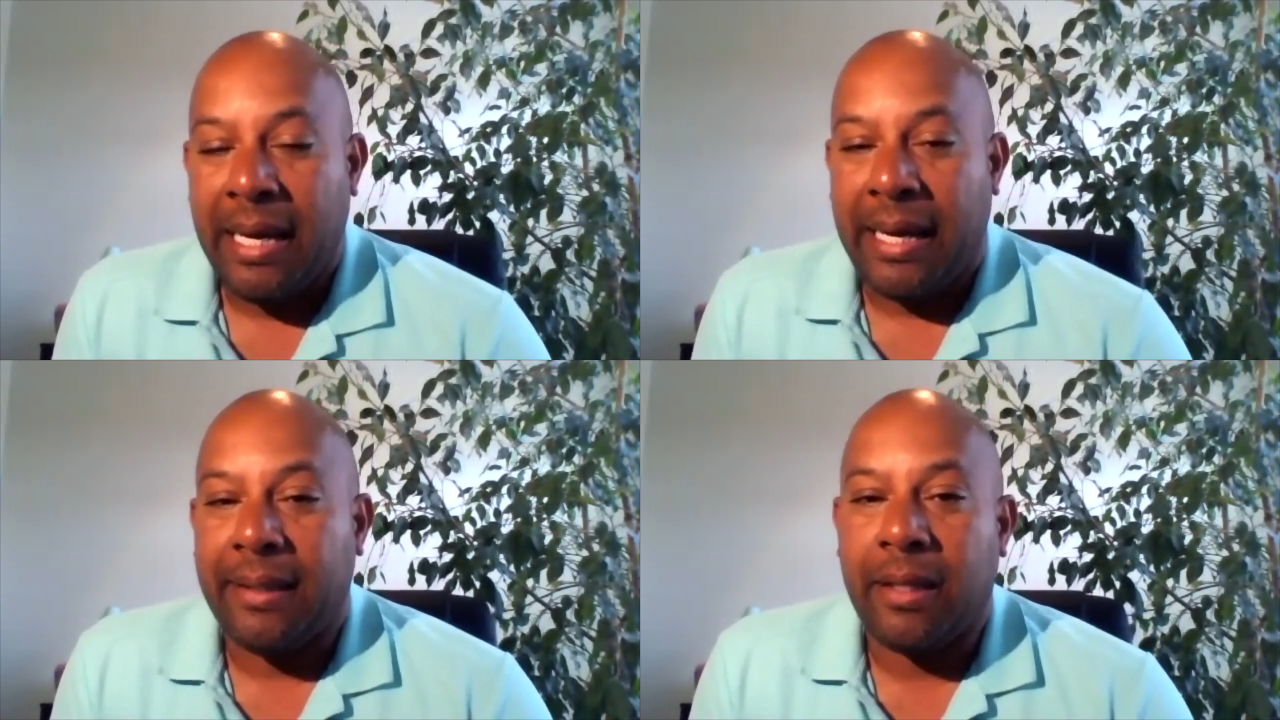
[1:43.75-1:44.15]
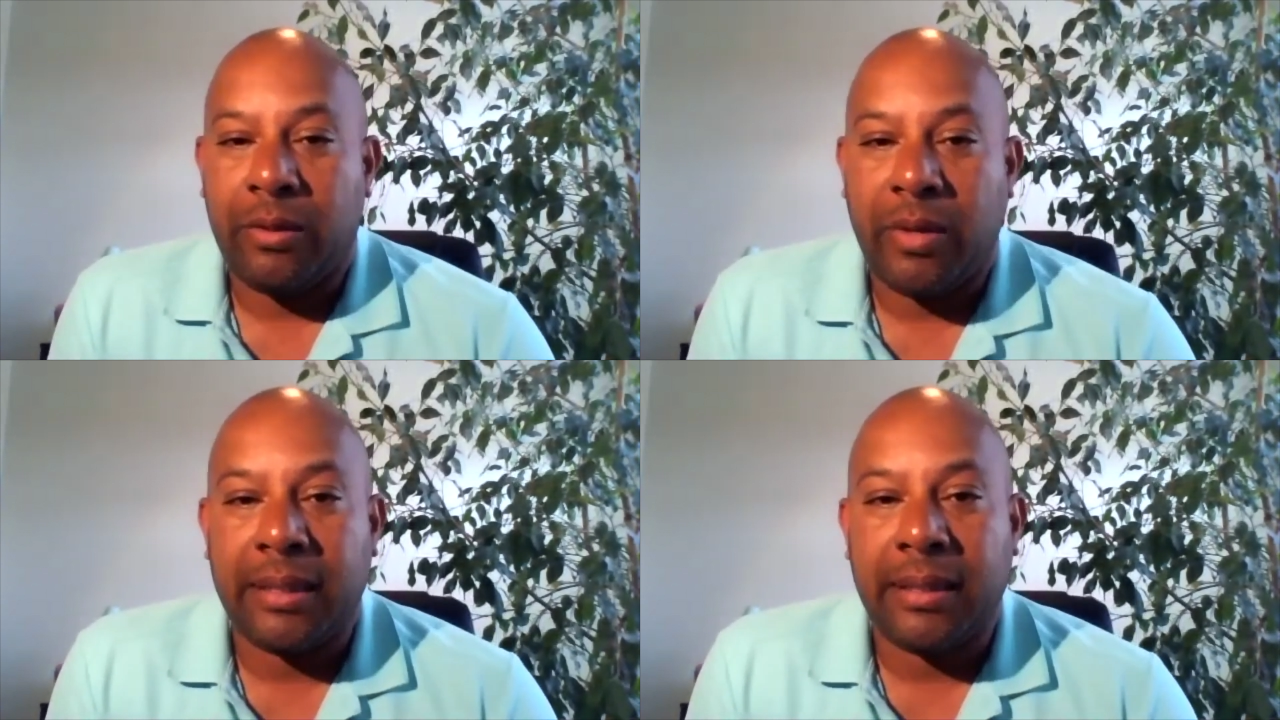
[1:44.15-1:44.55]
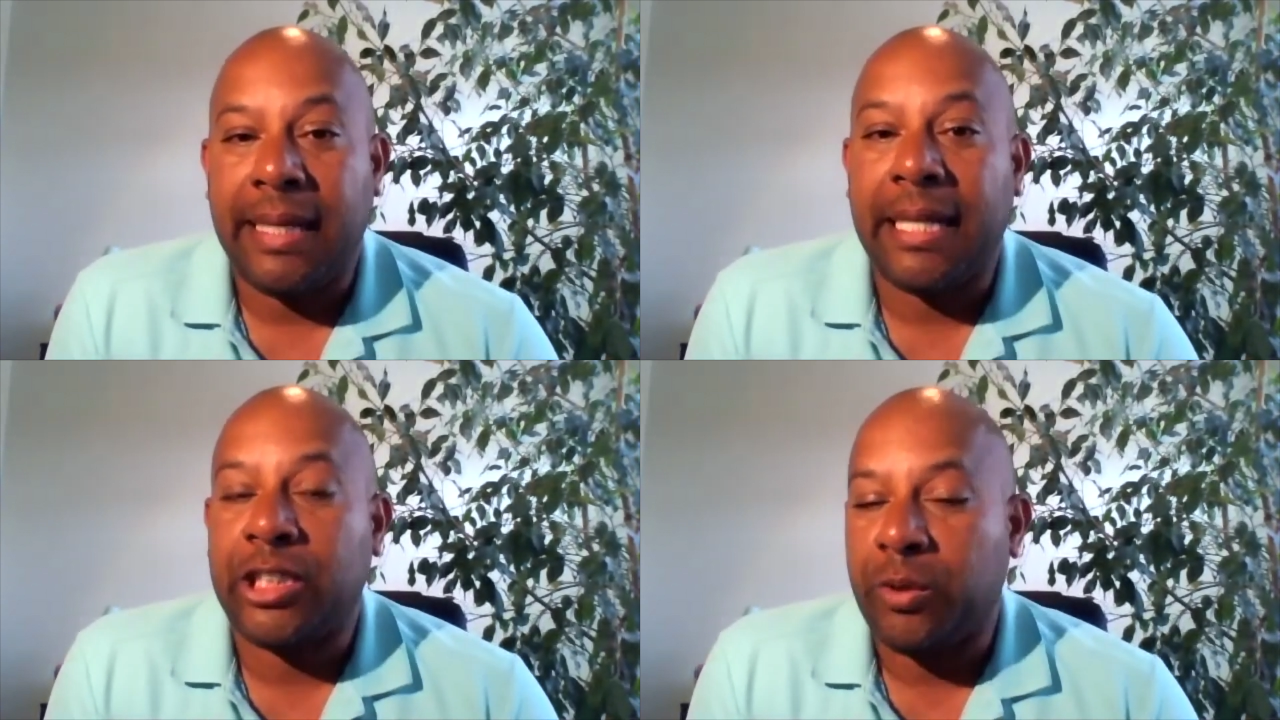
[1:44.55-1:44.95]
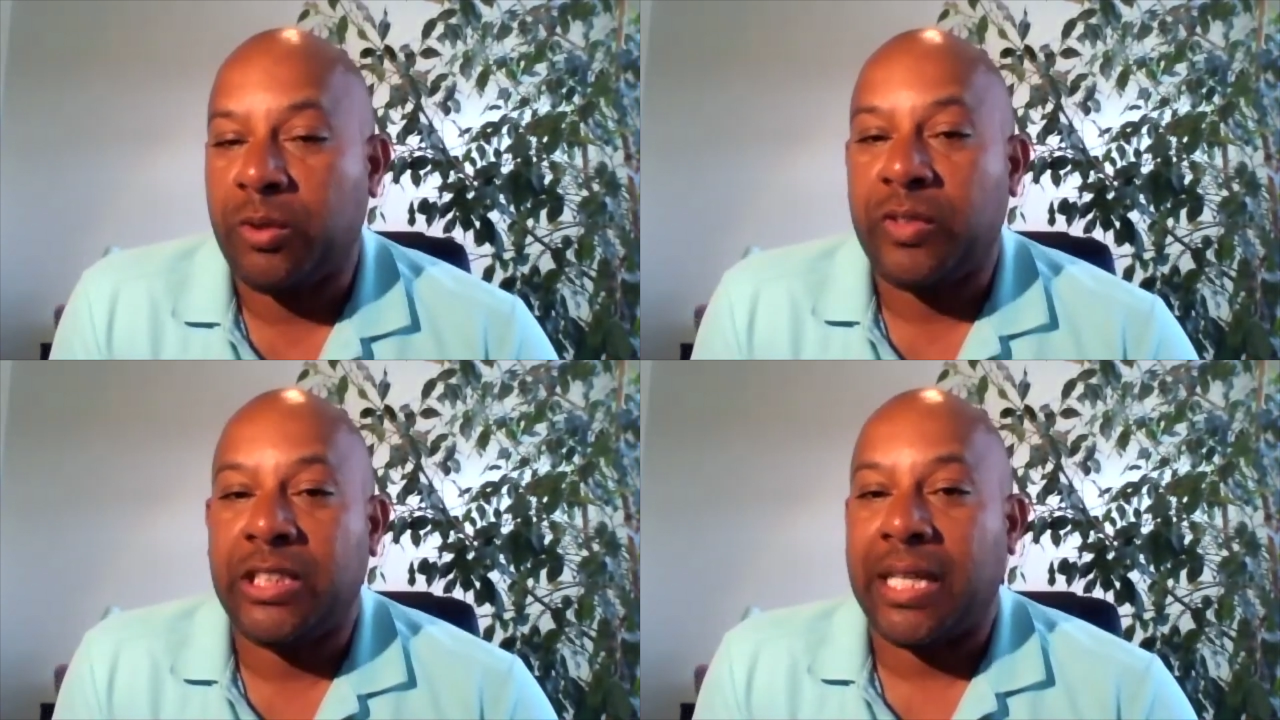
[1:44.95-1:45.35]
And then throughout the day, she
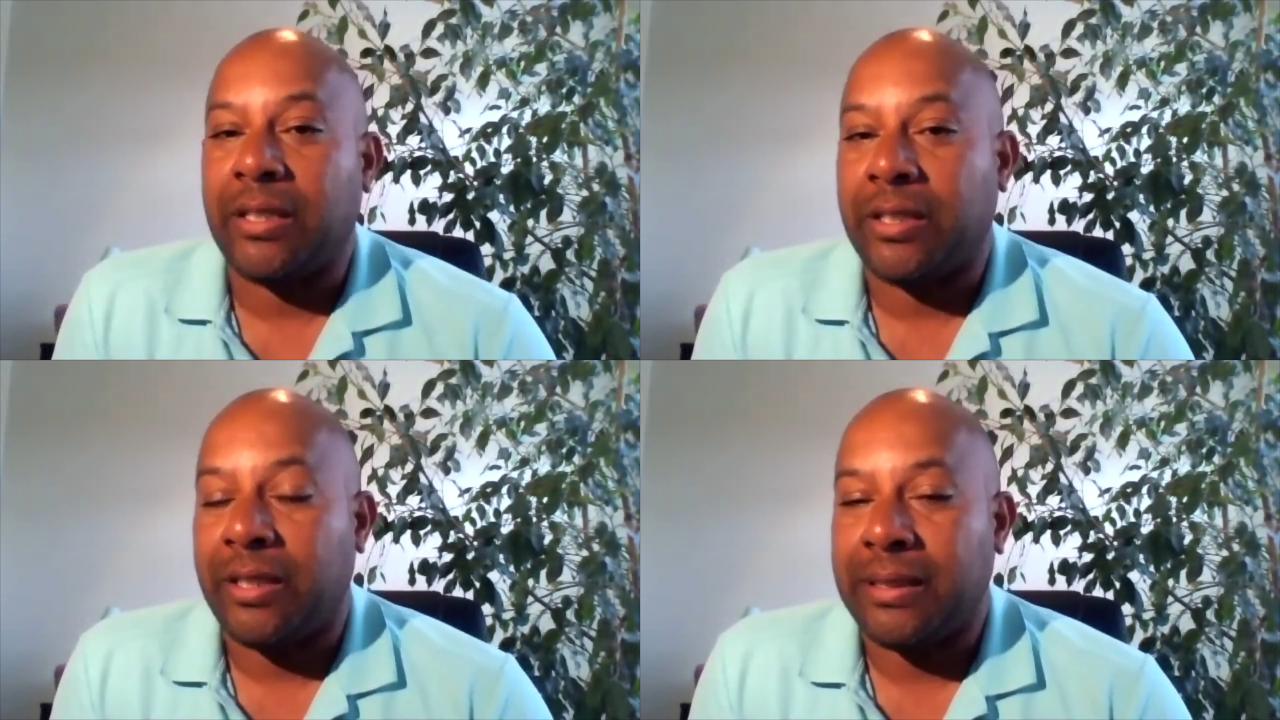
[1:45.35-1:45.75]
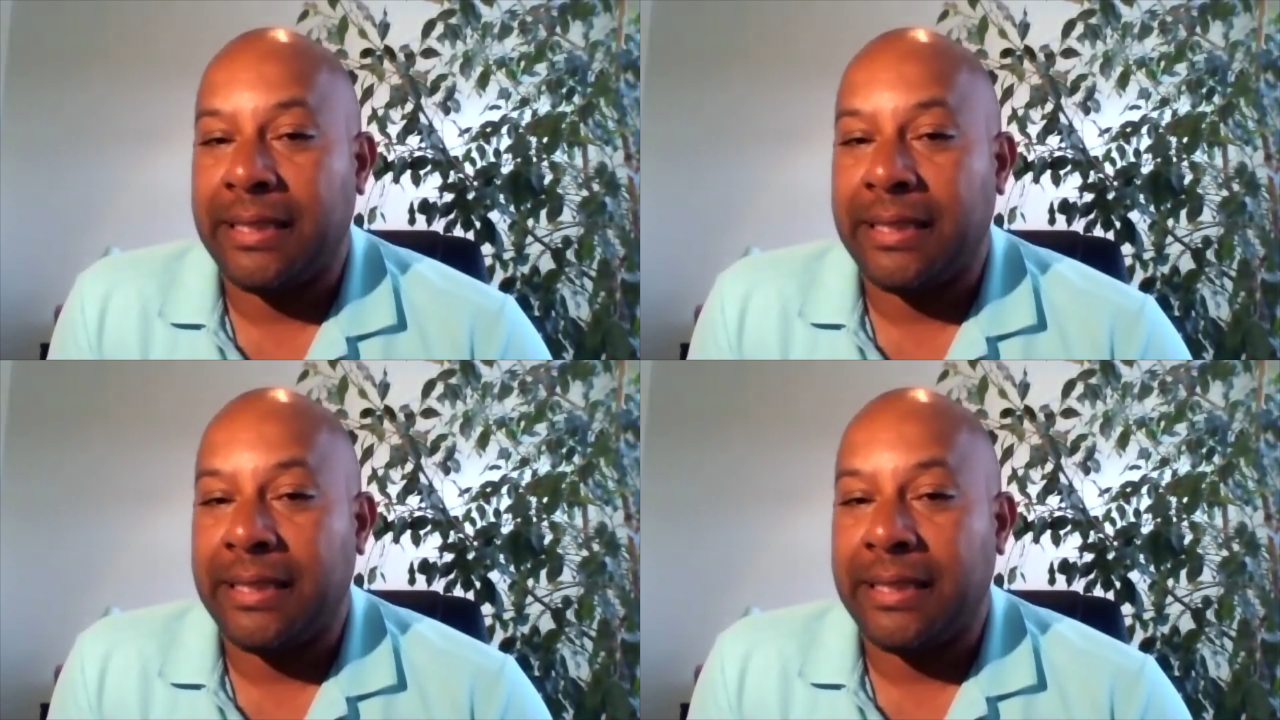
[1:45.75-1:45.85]
will reach out to her